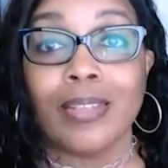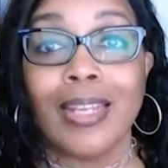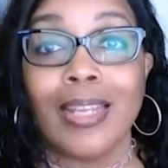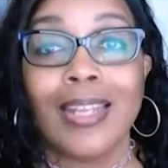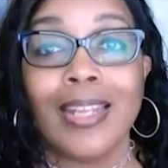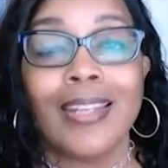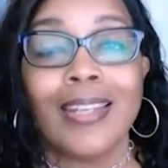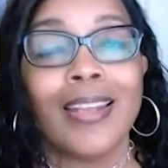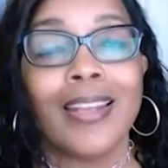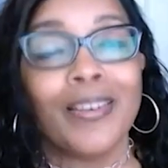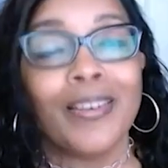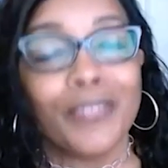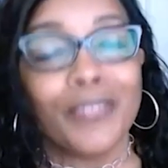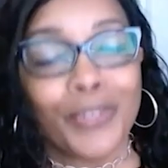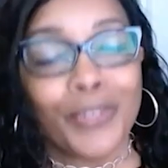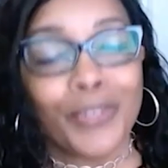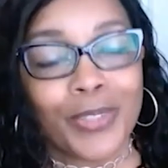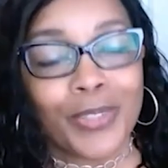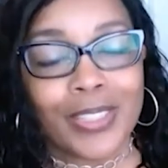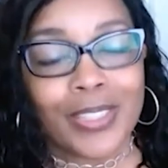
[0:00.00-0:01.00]
Now, of
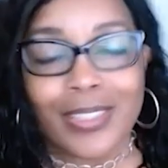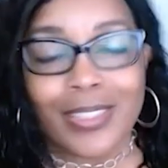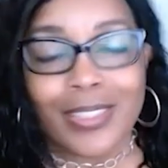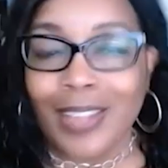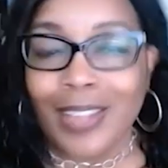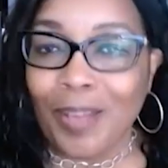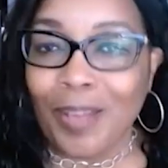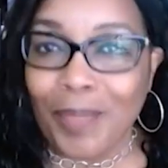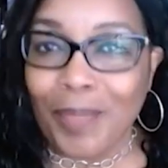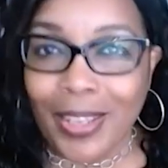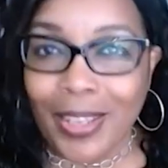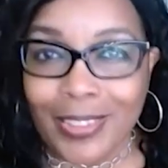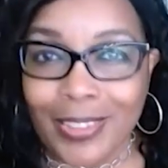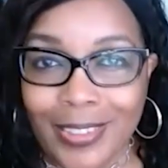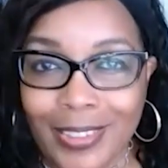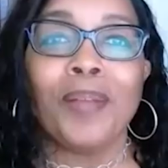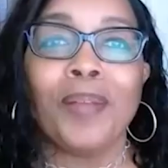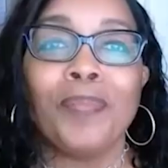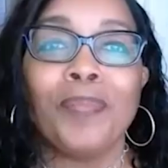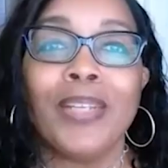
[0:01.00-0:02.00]
course, it's not
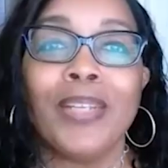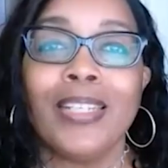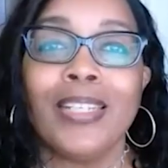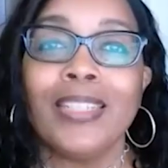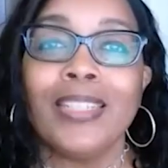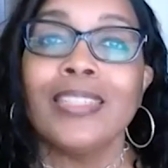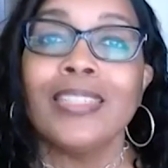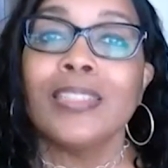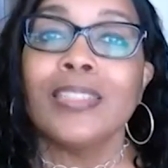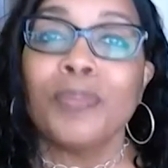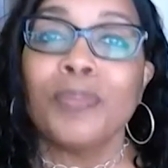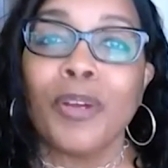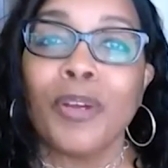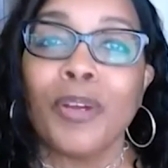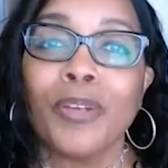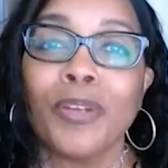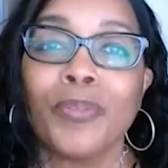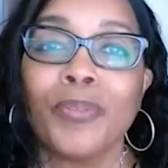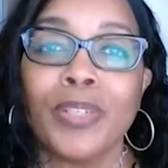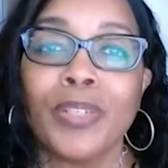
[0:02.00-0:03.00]
magic, but it is
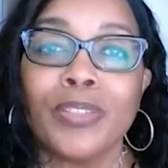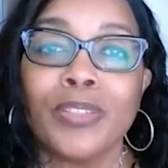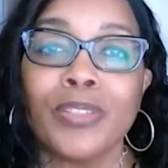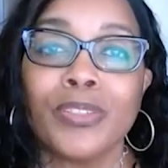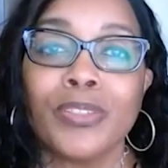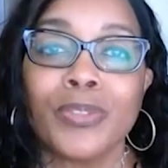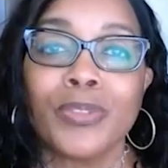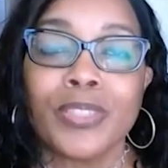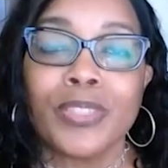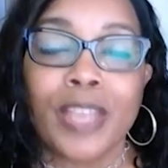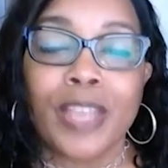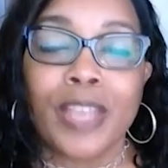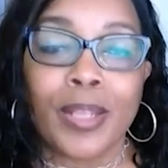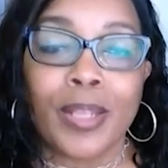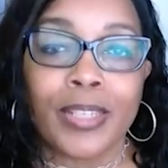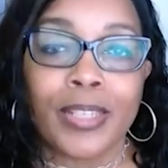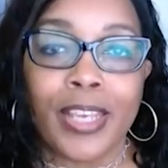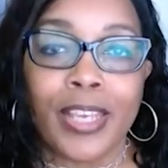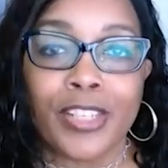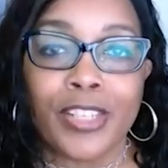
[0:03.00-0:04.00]
smart resource
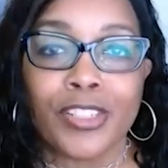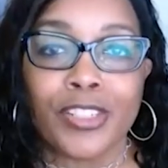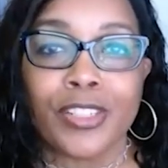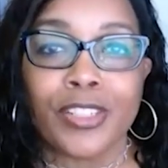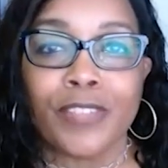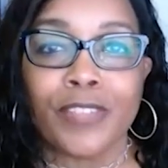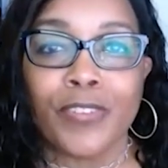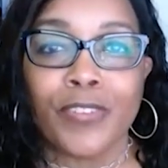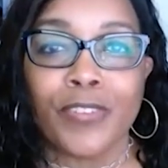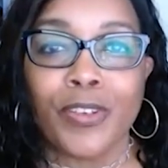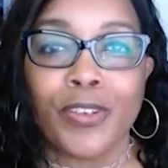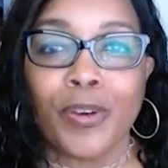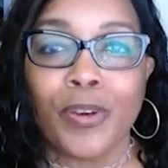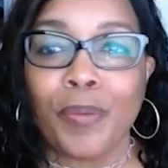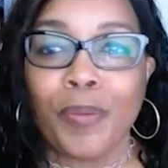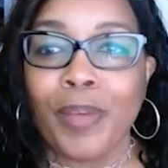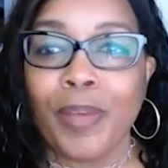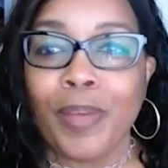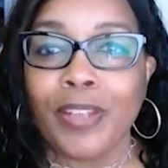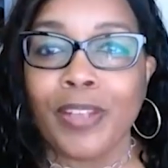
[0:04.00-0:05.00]
allocation if you go
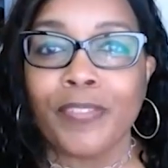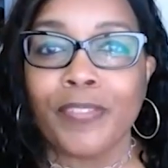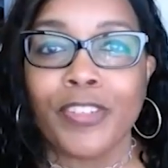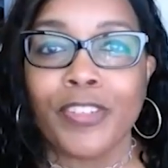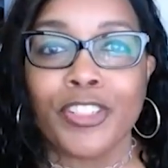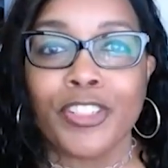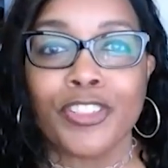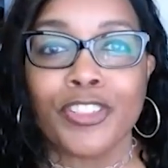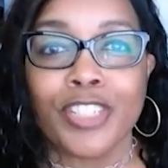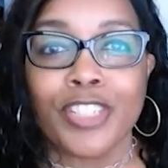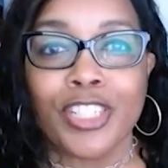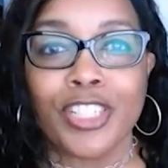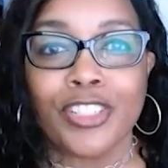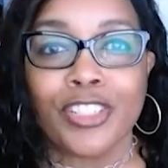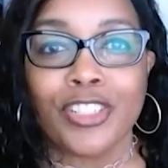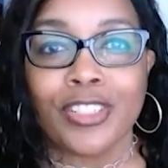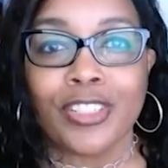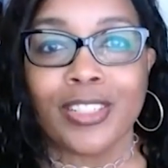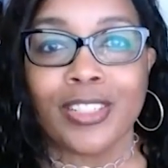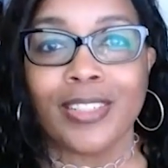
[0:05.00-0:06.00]
about it very
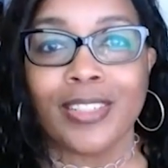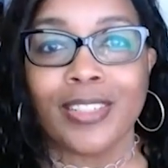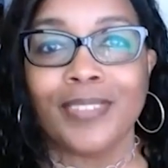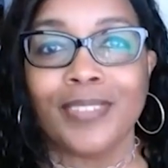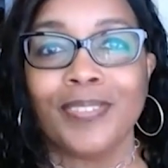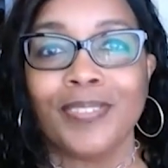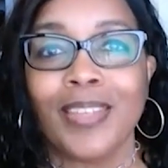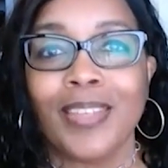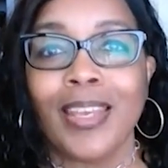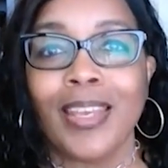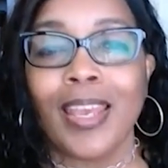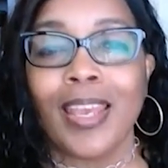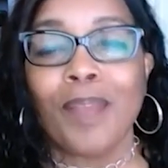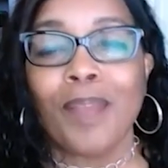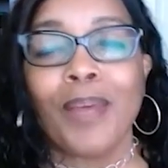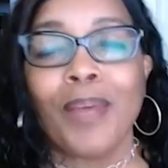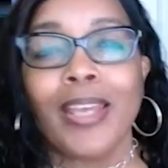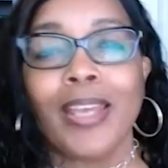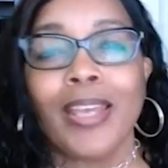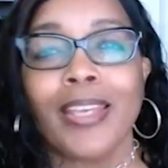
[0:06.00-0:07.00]
strategically. And
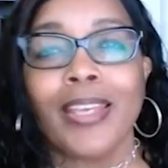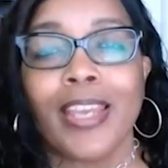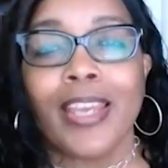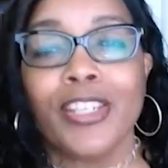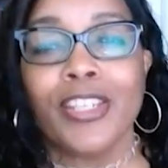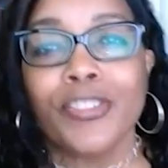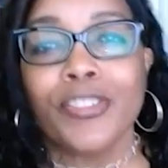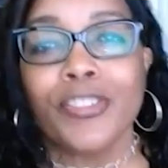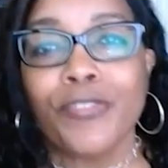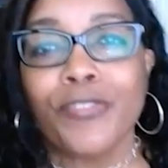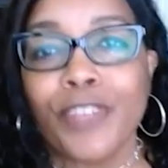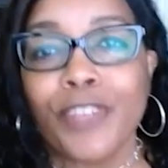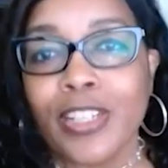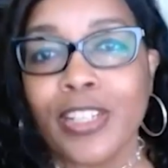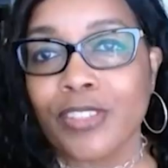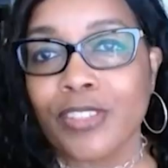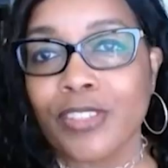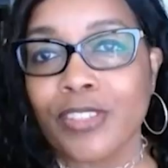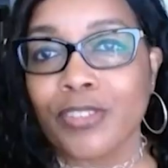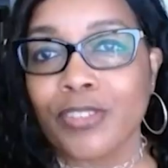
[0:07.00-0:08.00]
by engaging
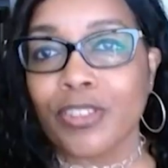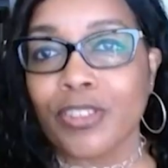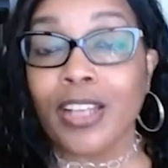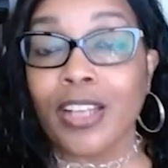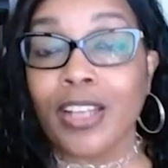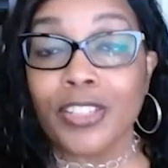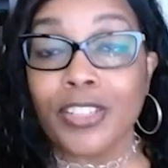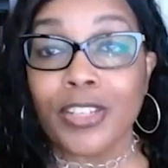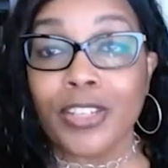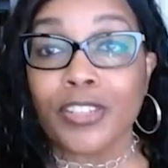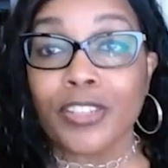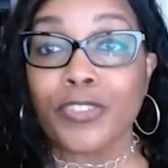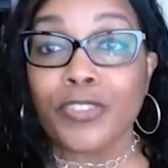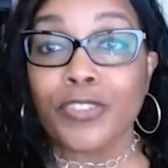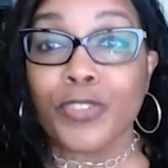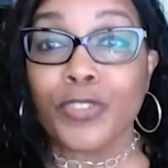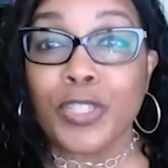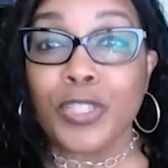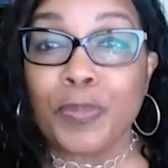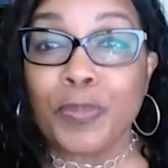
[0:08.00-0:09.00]
freelancers and contractors
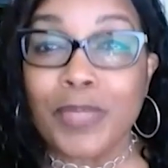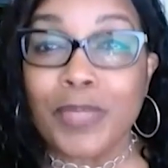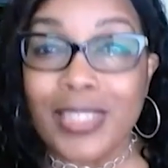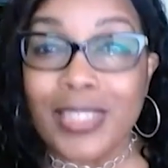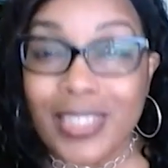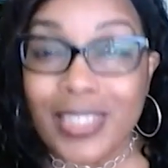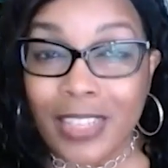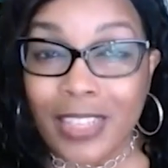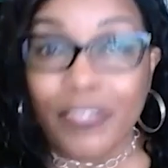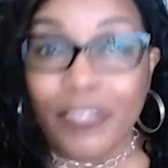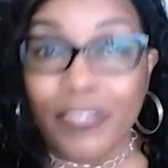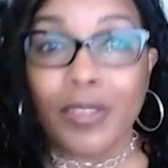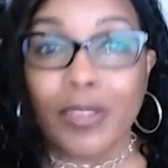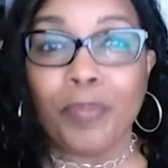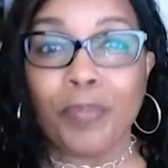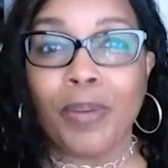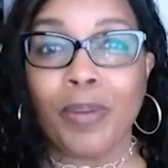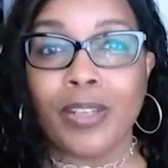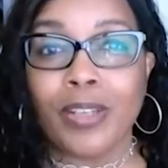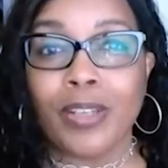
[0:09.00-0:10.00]
for
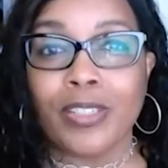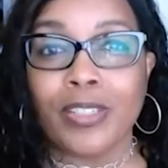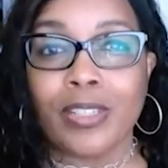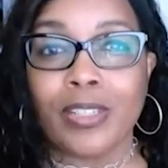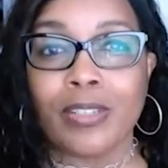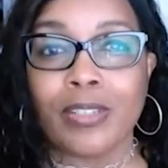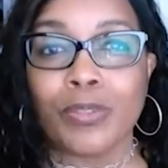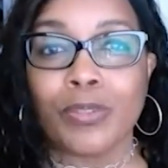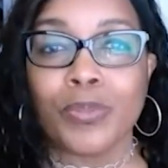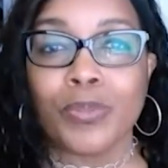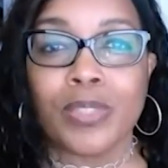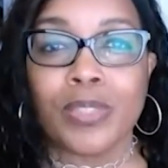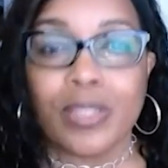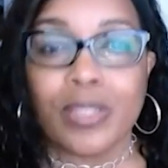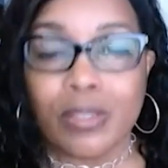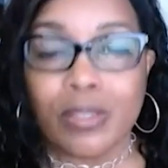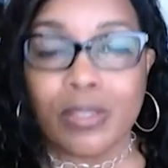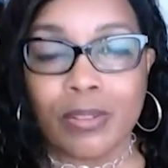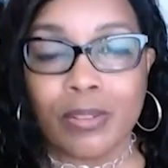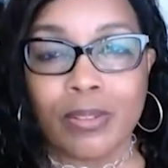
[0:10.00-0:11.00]
specific projects or
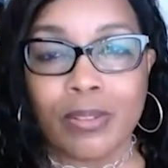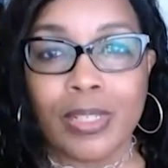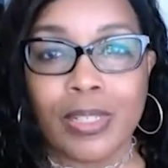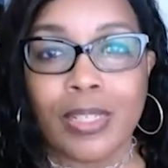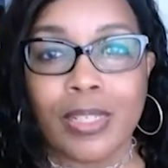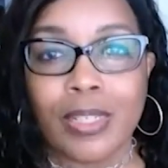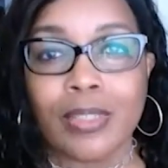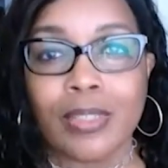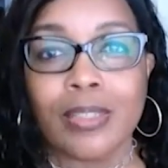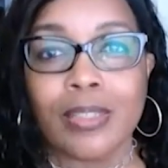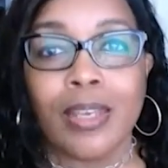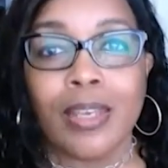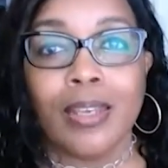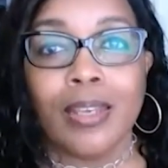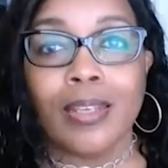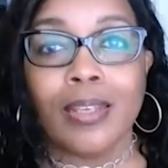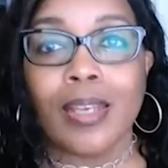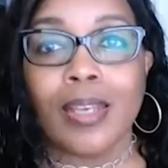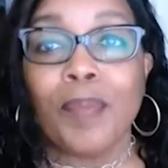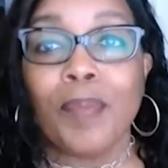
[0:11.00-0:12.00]
seasonal needs,
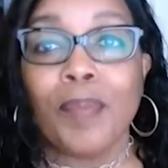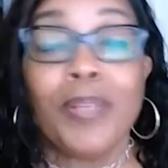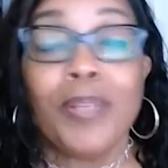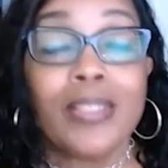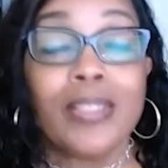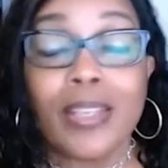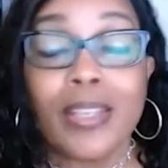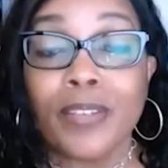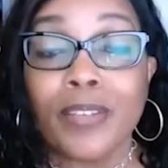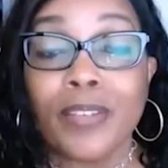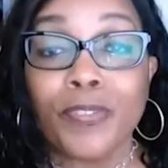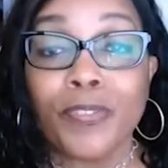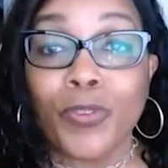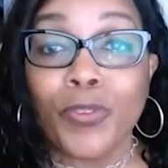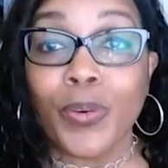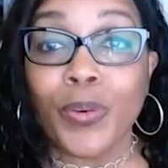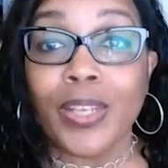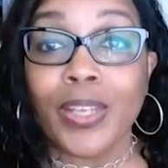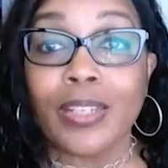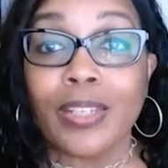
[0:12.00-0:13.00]
companies can
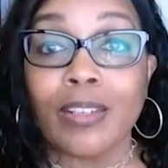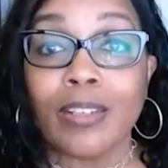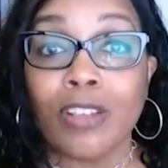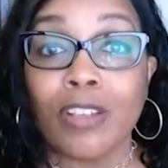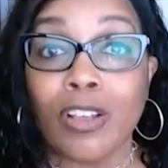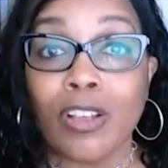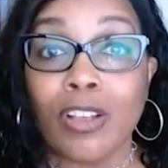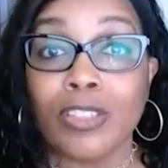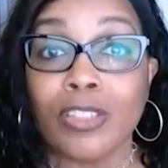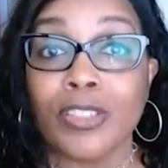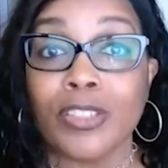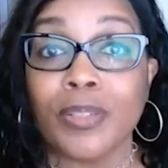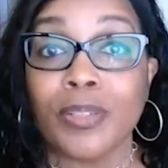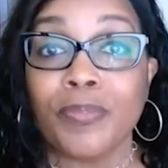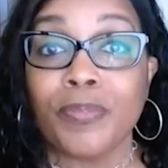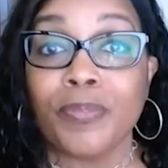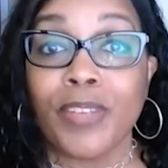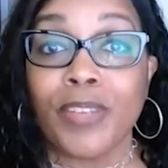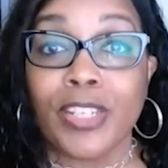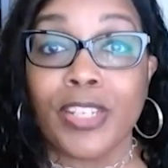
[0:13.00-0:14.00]
avoid long
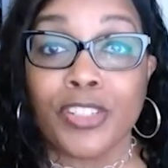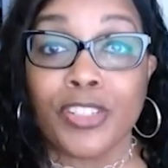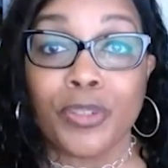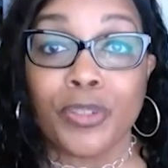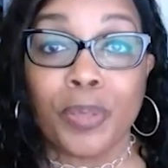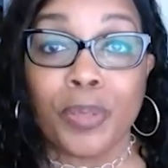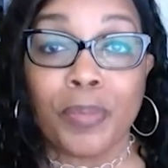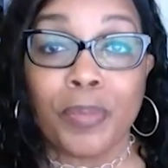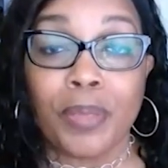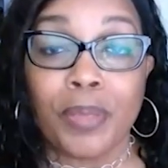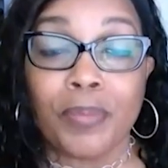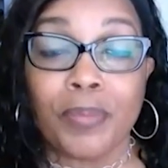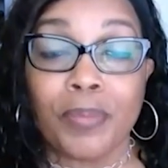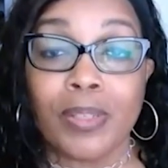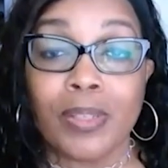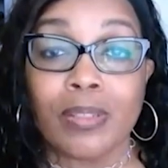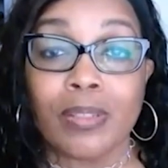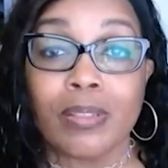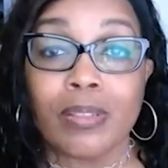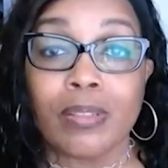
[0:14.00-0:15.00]
term financial
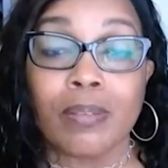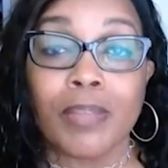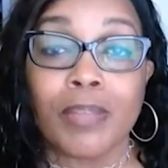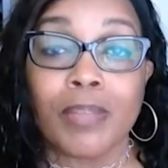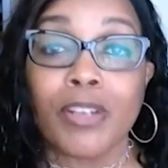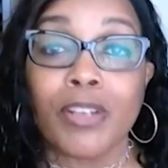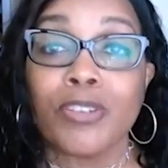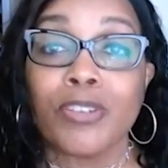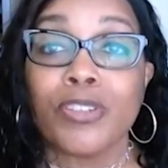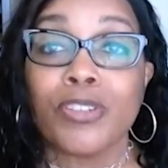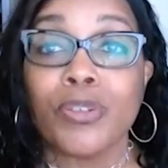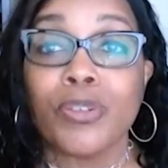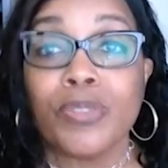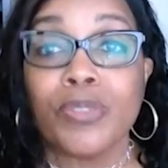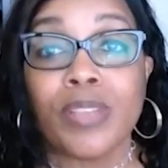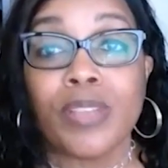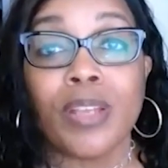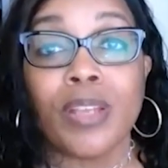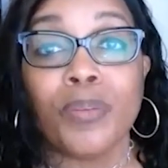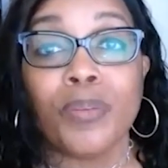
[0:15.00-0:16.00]
commitments that are
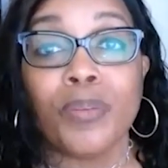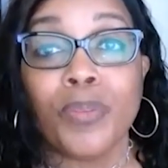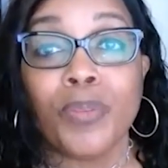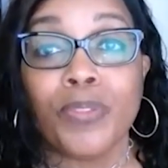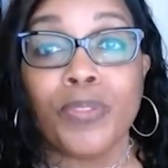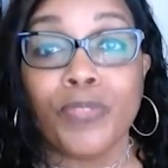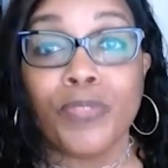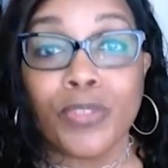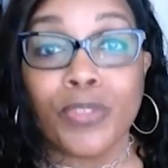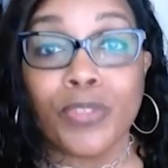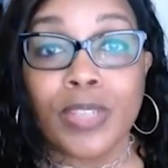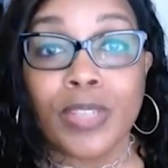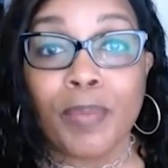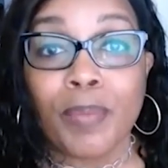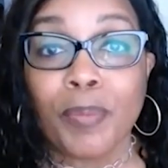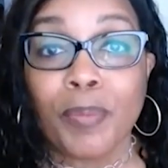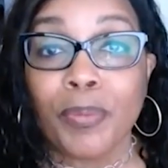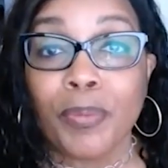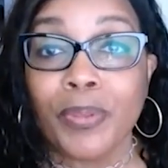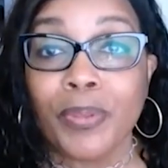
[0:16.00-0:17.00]
associated with full time
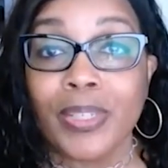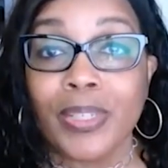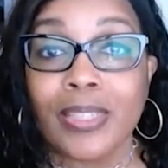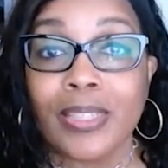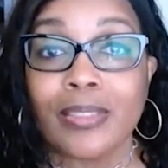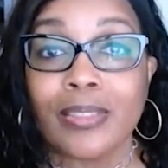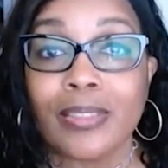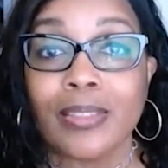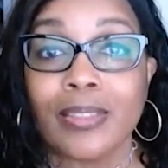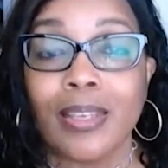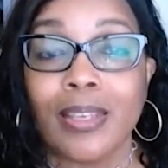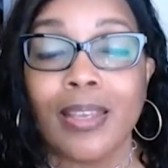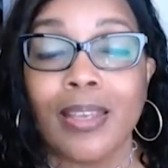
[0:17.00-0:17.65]
employees.